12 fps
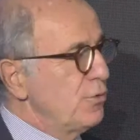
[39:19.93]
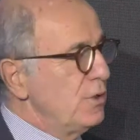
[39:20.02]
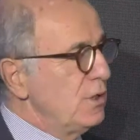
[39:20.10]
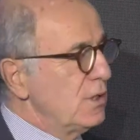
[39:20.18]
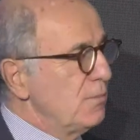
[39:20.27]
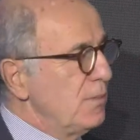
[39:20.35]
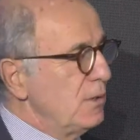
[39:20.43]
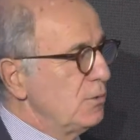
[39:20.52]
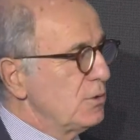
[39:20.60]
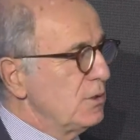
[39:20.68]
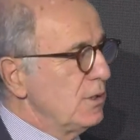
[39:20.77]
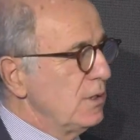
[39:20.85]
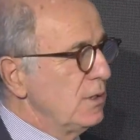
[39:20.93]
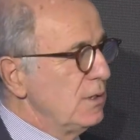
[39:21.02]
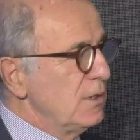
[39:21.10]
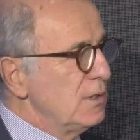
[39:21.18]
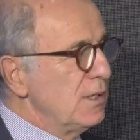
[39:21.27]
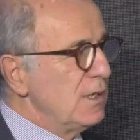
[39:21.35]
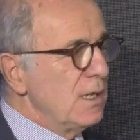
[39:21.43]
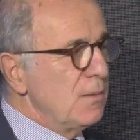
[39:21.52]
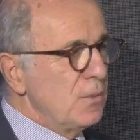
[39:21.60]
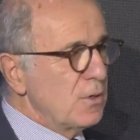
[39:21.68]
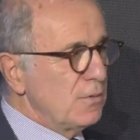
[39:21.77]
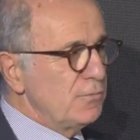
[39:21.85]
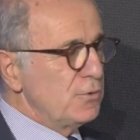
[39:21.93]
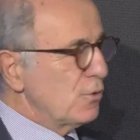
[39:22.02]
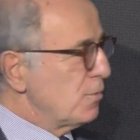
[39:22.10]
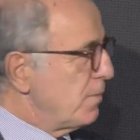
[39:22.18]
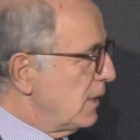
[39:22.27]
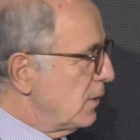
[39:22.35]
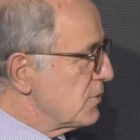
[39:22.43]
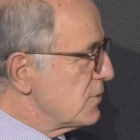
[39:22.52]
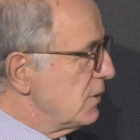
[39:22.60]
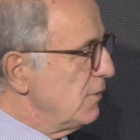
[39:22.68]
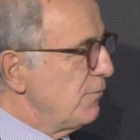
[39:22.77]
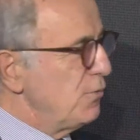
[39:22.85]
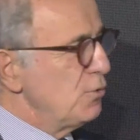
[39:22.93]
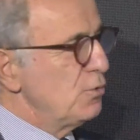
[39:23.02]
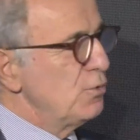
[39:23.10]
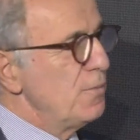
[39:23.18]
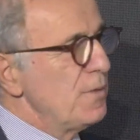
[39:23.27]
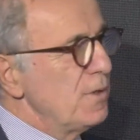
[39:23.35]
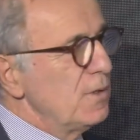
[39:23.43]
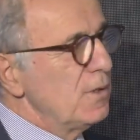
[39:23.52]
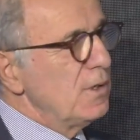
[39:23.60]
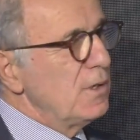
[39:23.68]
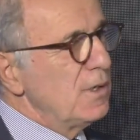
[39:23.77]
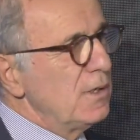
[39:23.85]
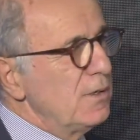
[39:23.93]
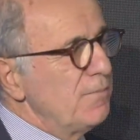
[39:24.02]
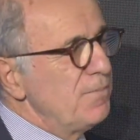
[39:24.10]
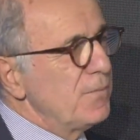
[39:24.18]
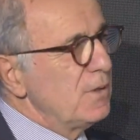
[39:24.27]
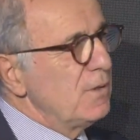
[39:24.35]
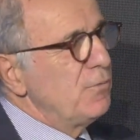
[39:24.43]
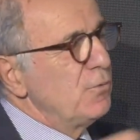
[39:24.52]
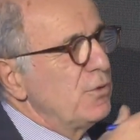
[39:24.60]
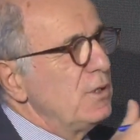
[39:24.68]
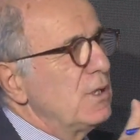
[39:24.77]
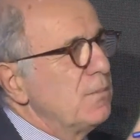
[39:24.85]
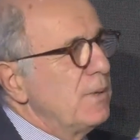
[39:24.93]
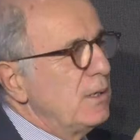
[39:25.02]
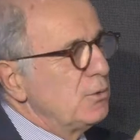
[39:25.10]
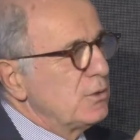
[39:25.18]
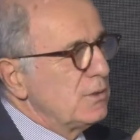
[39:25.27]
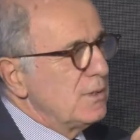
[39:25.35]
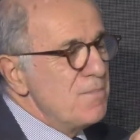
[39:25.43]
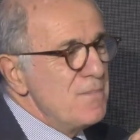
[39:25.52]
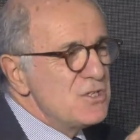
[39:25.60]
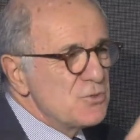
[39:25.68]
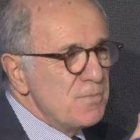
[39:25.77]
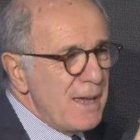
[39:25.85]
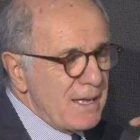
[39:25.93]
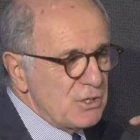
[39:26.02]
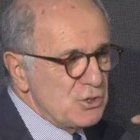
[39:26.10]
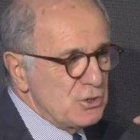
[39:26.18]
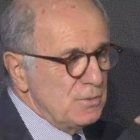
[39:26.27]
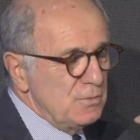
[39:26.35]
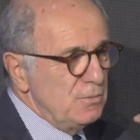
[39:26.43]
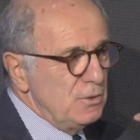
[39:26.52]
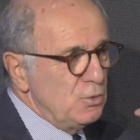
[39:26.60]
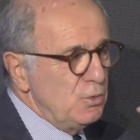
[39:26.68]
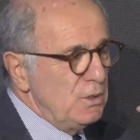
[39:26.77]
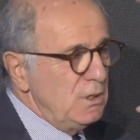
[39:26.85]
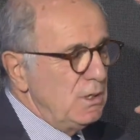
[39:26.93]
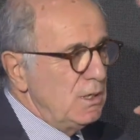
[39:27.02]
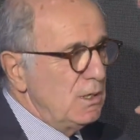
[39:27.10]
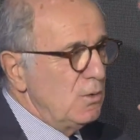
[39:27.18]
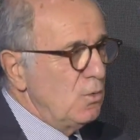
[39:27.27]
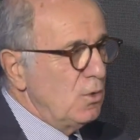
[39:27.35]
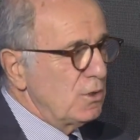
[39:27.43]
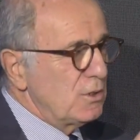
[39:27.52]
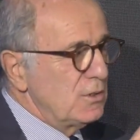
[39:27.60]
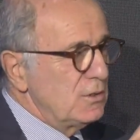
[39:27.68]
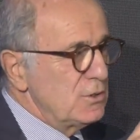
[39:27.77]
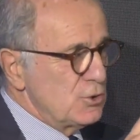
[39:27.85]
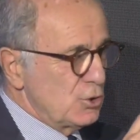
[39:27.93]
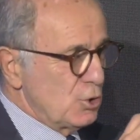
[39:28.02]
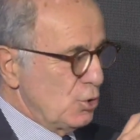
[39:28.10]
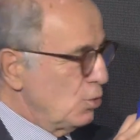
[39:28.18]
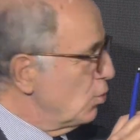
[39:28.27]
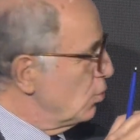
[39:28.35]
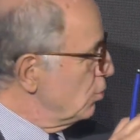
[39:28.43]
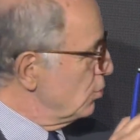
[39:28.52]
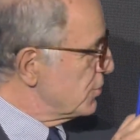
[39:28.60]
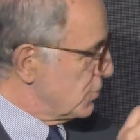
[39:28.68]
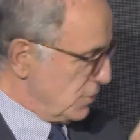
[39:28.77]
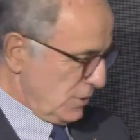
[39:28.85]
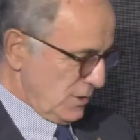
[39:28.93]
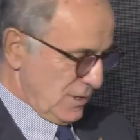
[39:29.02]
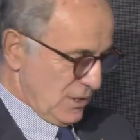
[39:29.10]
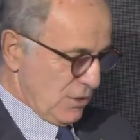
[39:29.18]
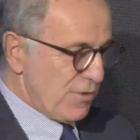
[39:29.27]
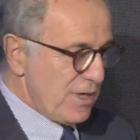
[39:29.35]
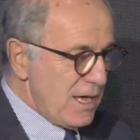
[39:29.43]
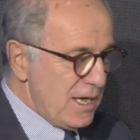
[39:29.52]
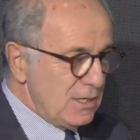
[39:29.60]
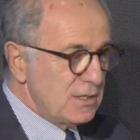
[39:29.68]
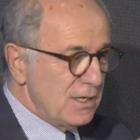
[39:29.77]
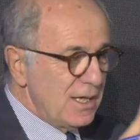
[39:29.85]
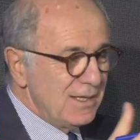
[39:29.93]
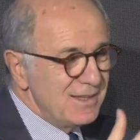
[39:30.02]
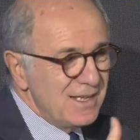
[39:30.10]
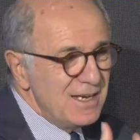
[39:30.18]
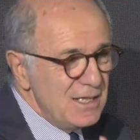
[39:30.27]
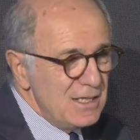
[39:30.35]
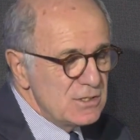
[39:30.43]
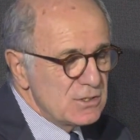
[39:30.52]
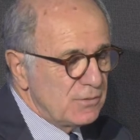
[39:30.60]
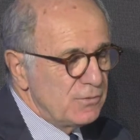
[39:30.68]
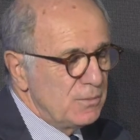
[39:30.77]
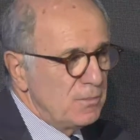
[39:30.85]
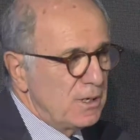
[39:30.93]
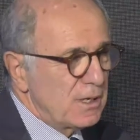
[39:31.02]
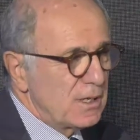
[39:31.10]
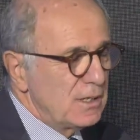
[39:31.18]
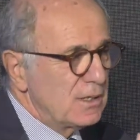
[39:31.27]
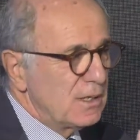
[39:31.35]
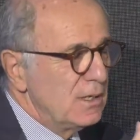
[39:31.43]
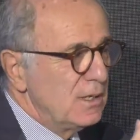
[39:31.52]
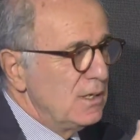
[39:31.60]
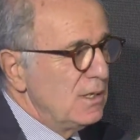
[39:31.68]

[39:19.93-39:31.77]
think about the number of dropouts, if you think about the mismatch between what the schools create and the needs of the market,